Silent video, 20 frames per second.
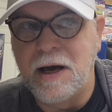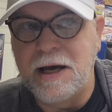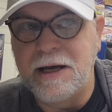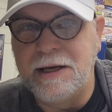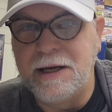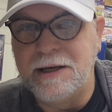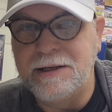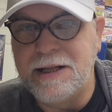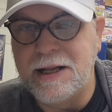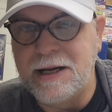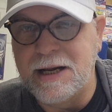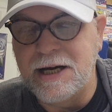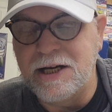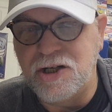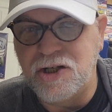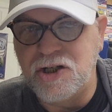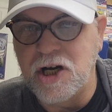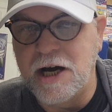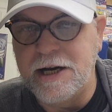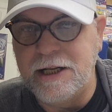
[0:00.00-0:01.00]
get that nice
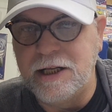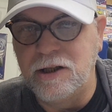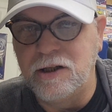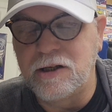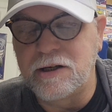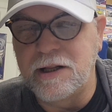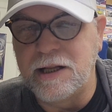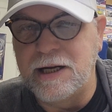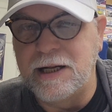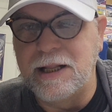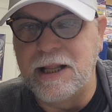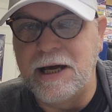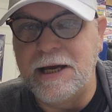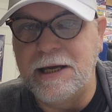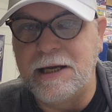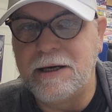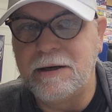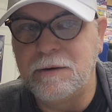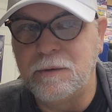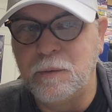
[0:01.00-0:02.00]
shiny look that I
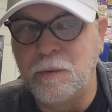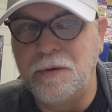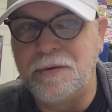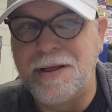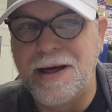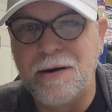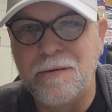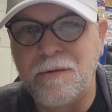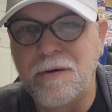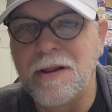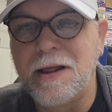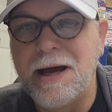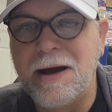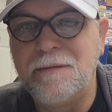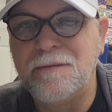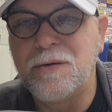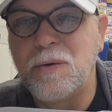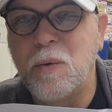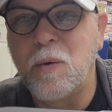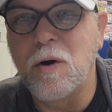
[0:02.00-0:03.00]
like without really
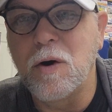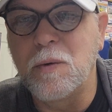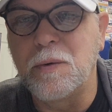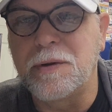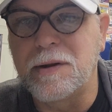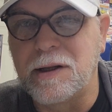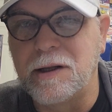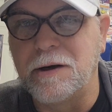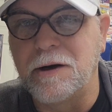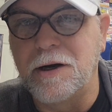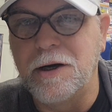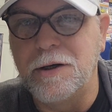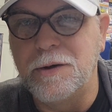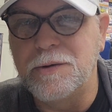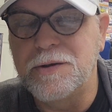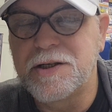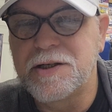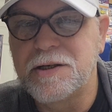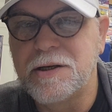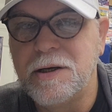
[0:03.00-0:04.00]
having to work with clear
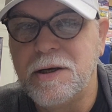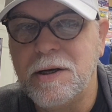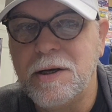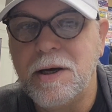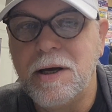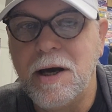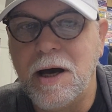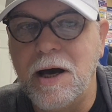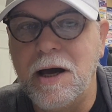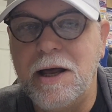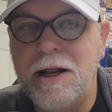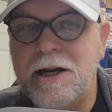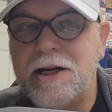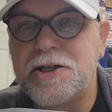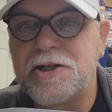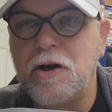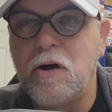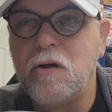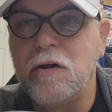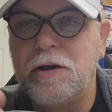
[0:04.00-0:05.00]
coats. And
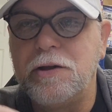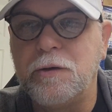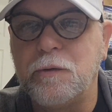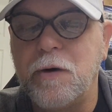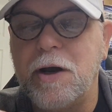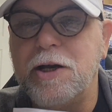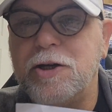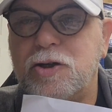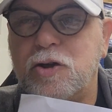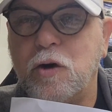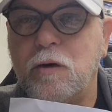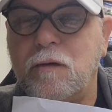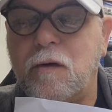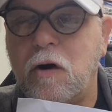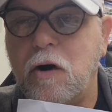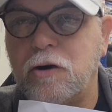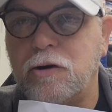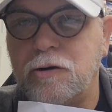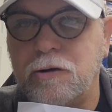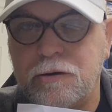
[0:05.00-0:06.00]
it's all in the ratio of
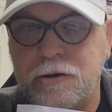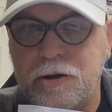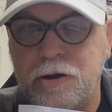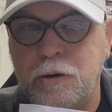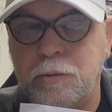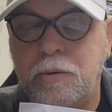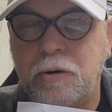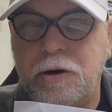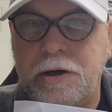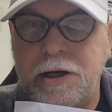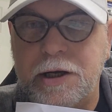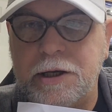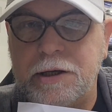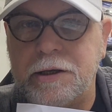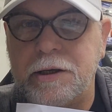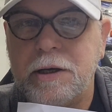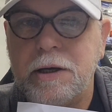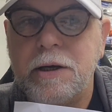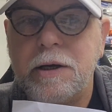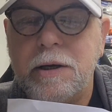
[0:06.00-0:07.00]
hardener that you put
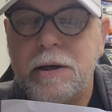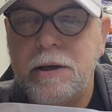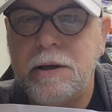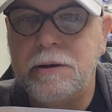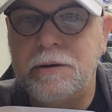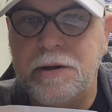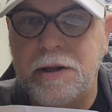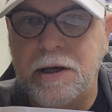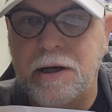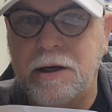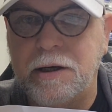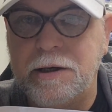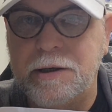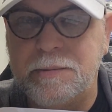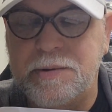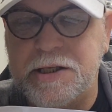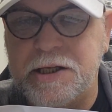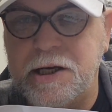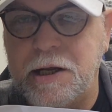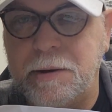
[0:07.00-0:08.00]
in the
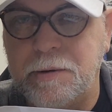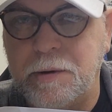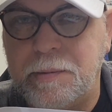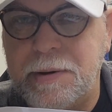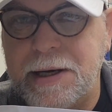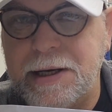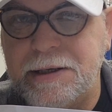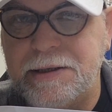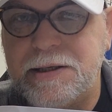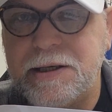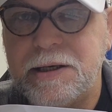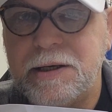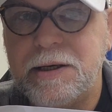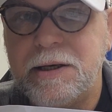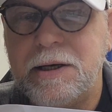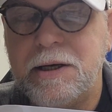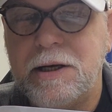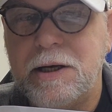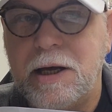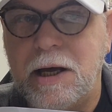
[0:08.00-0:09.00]
MCW paint,
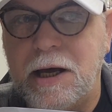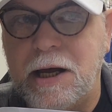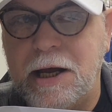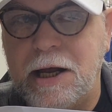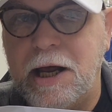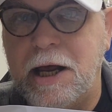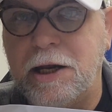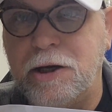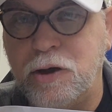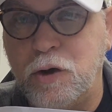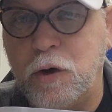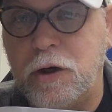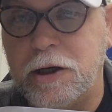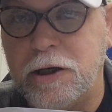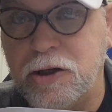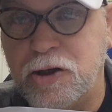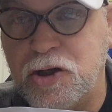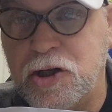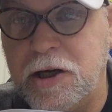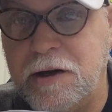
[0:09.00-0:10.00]
and you can
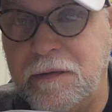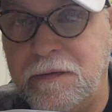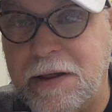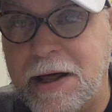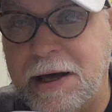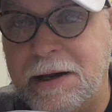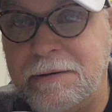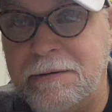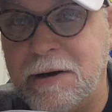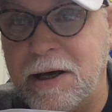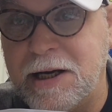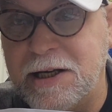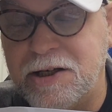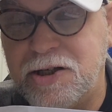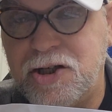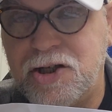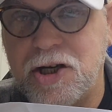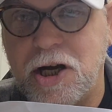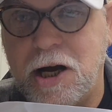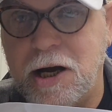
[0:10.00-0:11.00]
achieve that nice
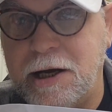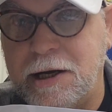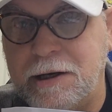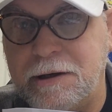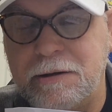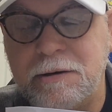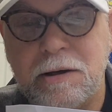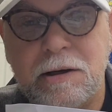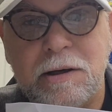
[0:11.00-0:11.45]
shine